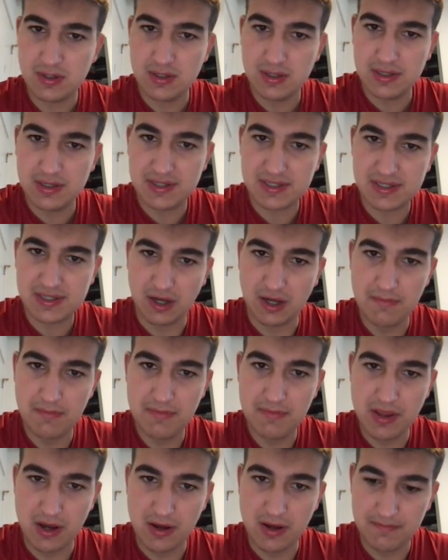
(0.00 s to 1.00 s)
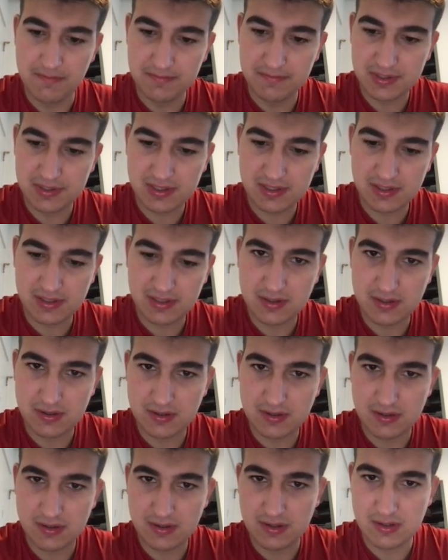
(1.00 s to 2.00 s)
sum nums
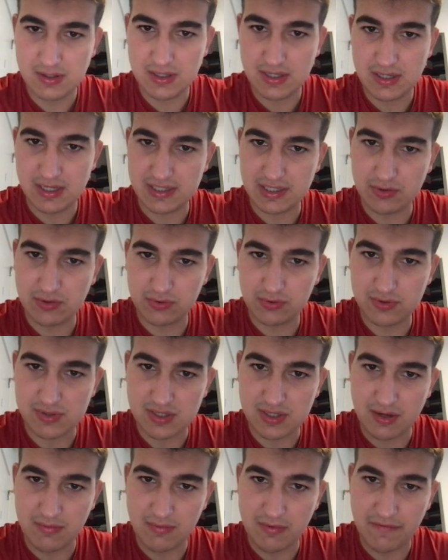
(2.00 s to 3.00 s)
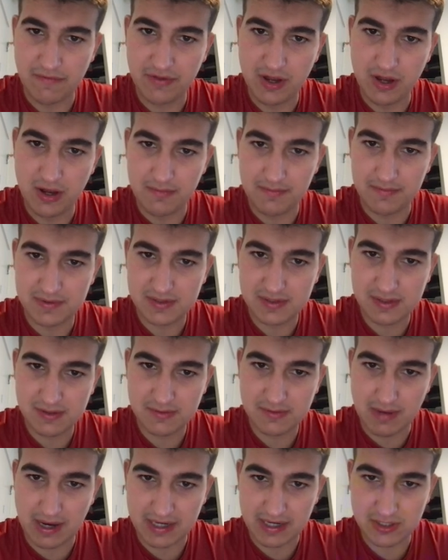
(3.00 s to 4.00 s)
is equal to sum of nums.
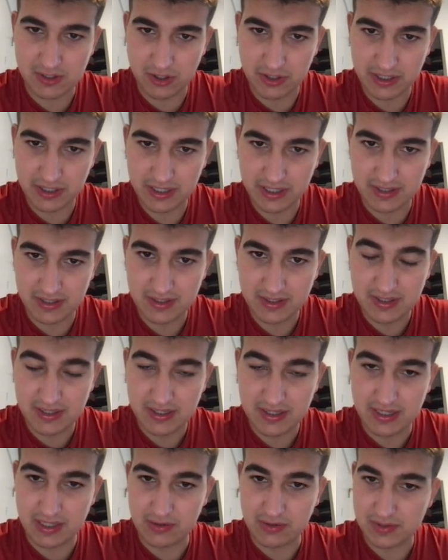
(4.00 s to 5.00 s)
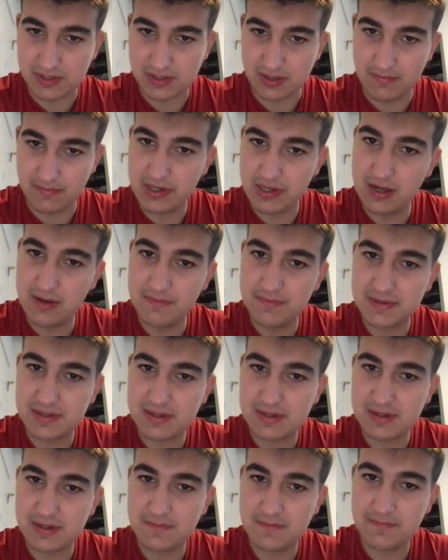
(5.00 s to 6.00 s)
Max target equals sum
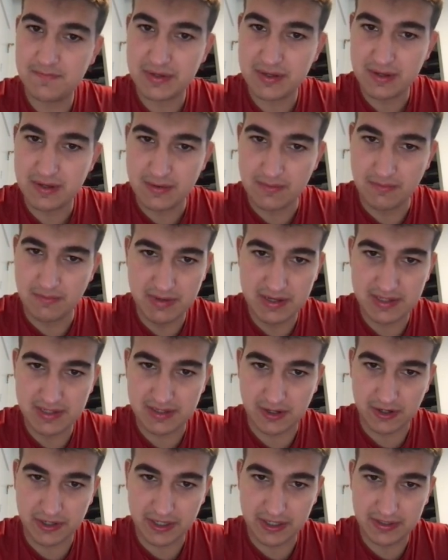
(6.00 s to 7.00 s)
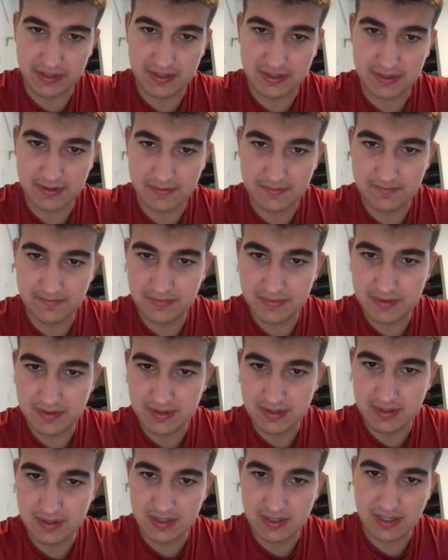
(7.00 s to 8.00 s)
nums. Min target
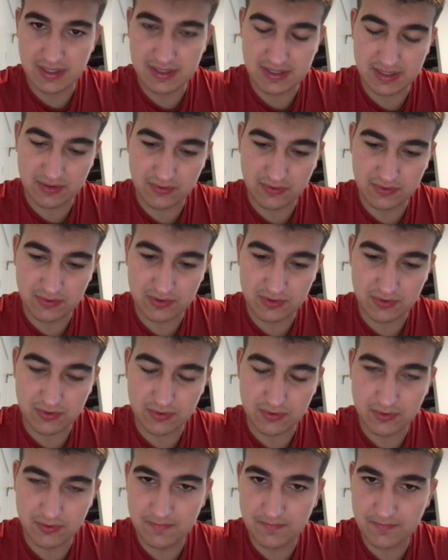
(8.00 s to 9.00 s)
is equal to